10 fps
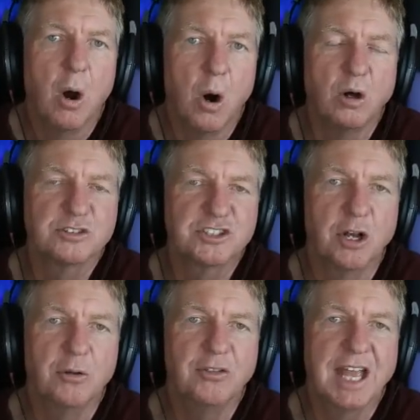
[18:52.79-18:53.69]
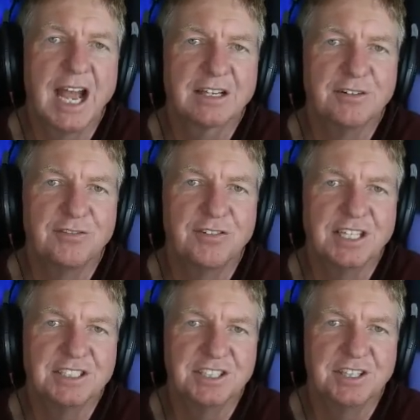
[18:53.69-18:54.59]
Also, the active
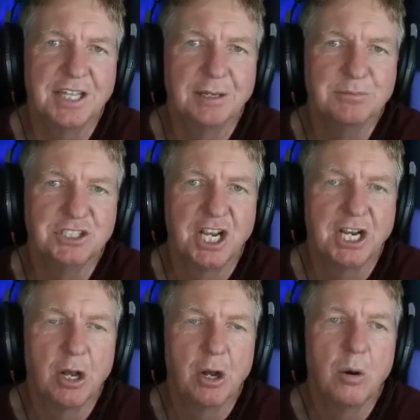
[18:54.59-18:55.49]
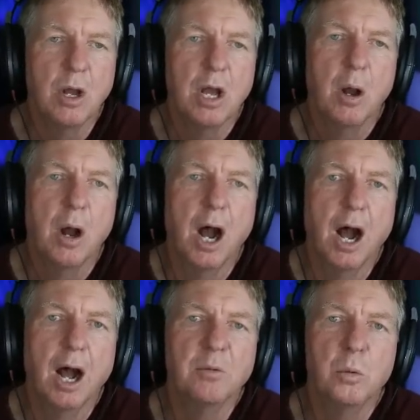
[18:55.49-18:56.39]
phase of the MJO
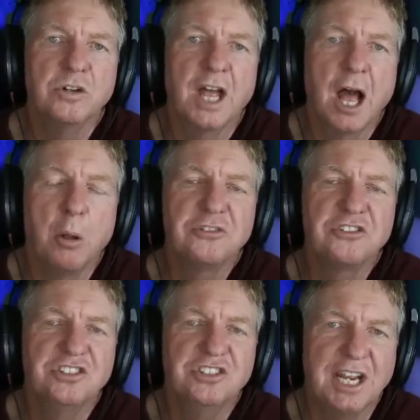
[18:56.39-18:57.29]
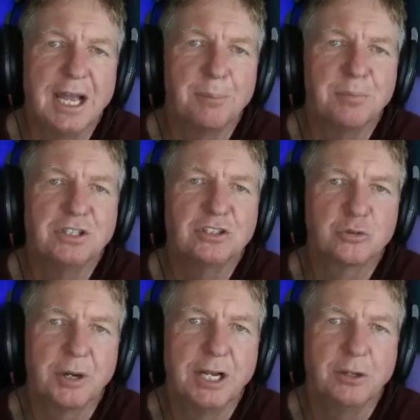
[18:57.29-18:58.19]
uh, helps dampen
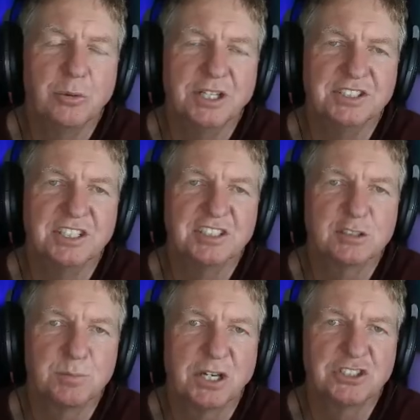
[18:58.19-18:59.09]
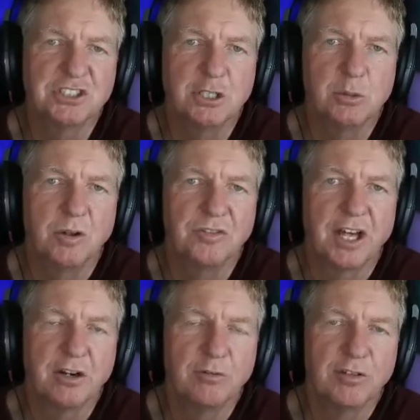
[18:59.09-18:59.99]
trade winds, and especially you want
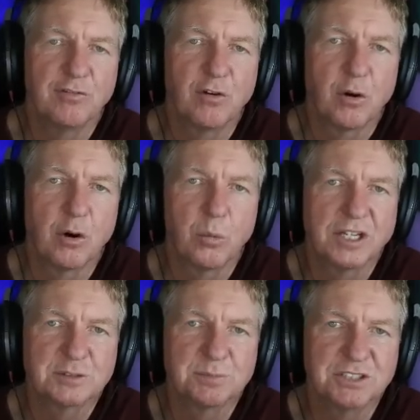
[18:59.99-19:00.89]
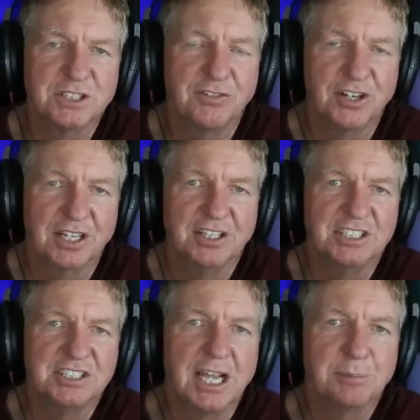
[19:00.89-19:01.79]
that over the far west Pacific. And it
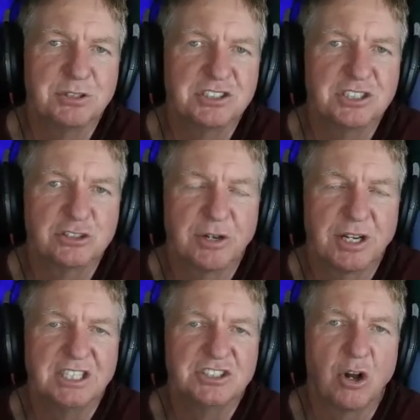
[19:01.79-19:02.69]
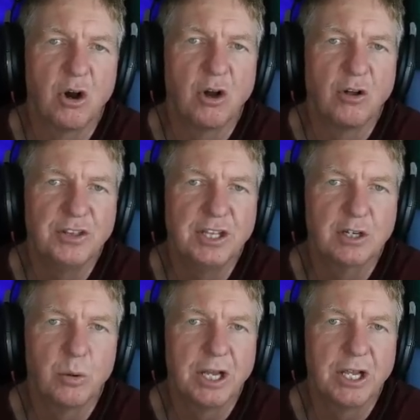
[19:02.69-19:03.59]
dampens the trades on the
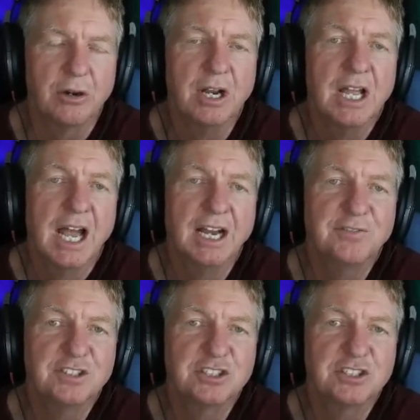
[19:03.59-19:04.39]
equator. And if it's